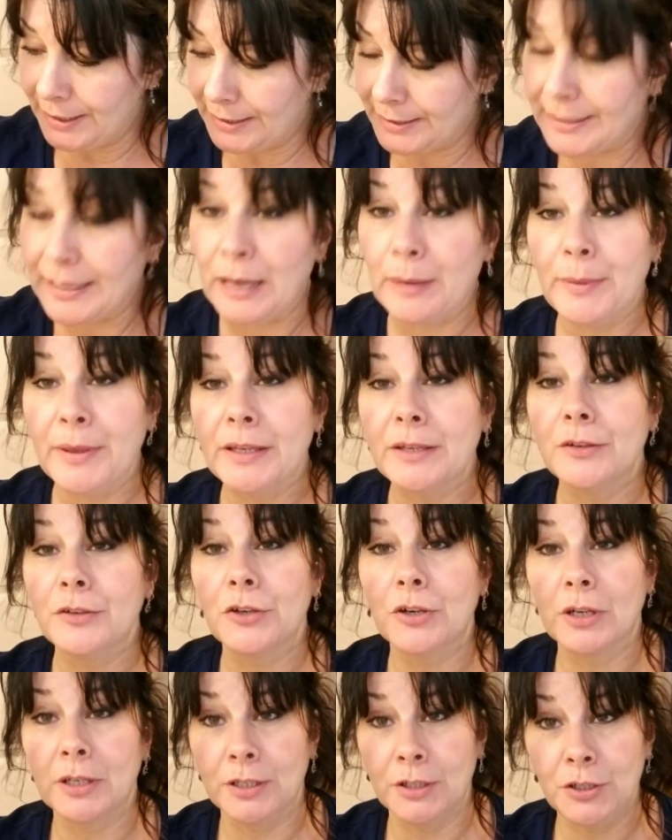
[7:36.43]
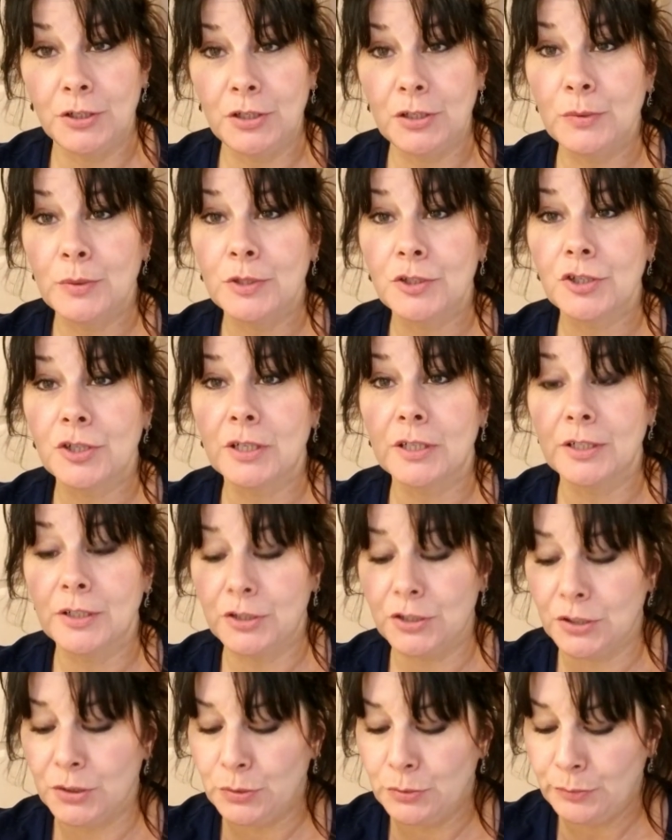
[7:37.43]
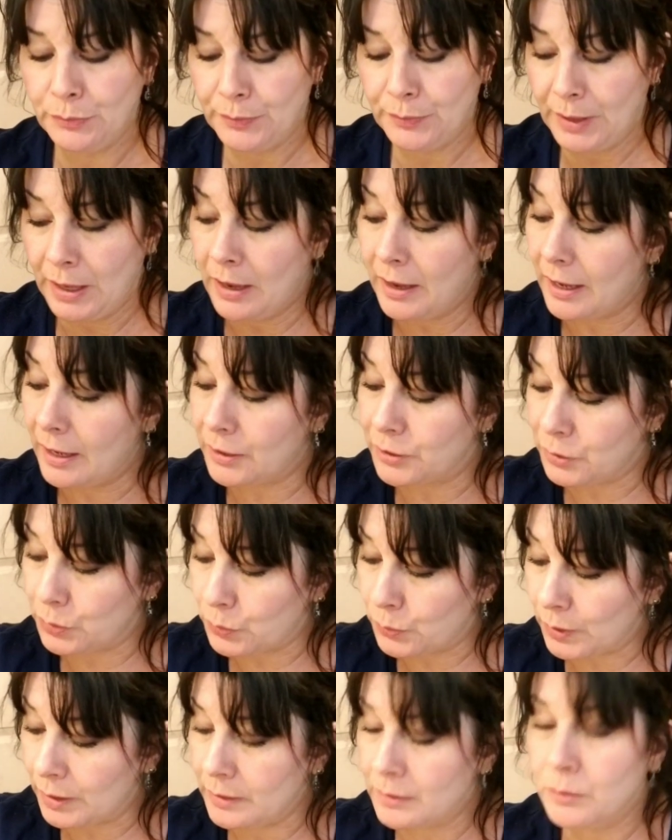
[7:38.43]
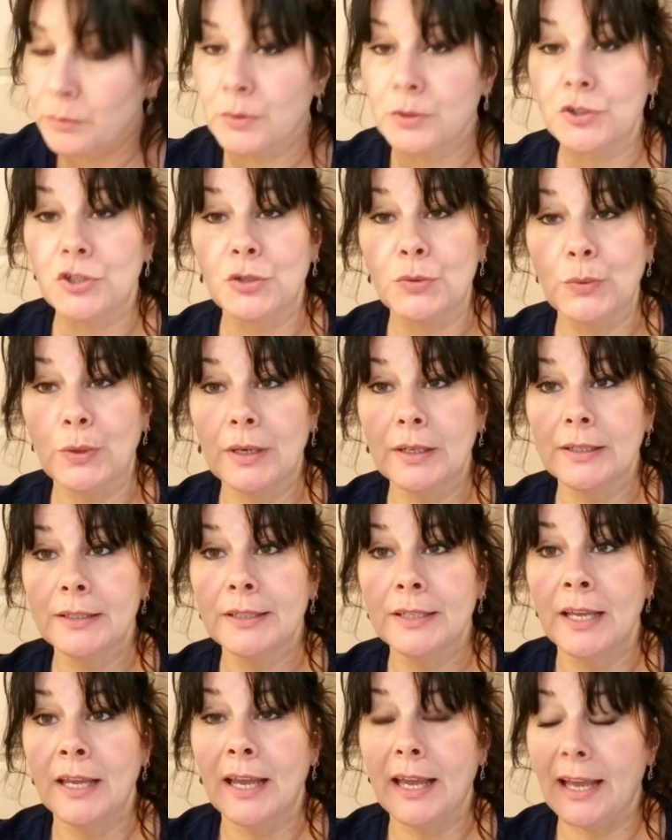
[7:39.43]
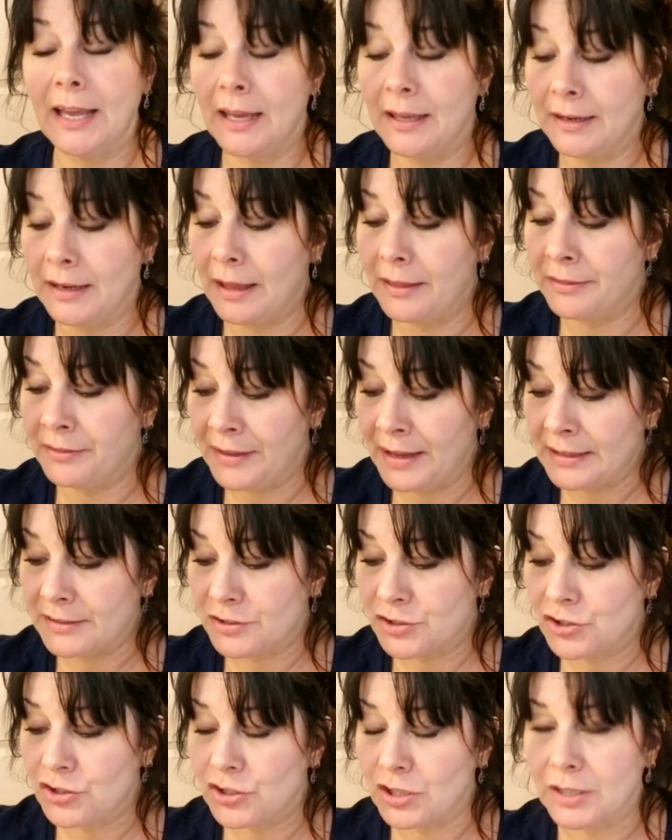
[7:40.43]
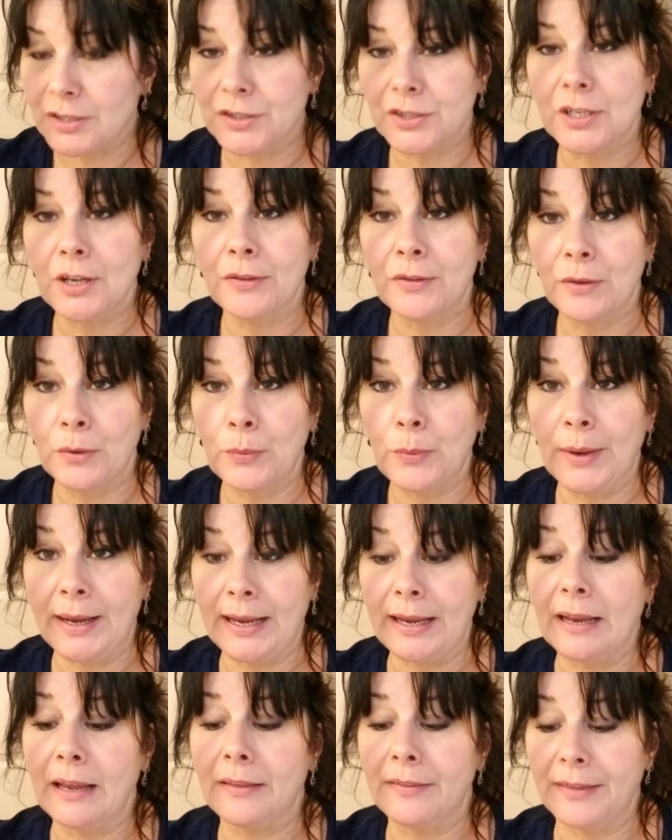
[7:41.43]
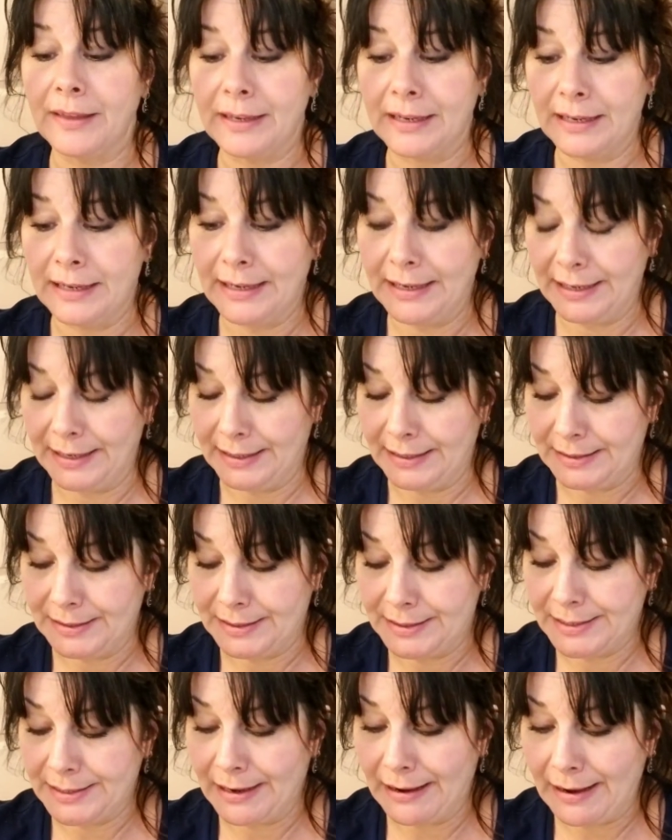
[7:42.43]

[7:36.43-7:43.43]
damn it, you're going to do what you're going to do and you want what you want and that's just the way that it is.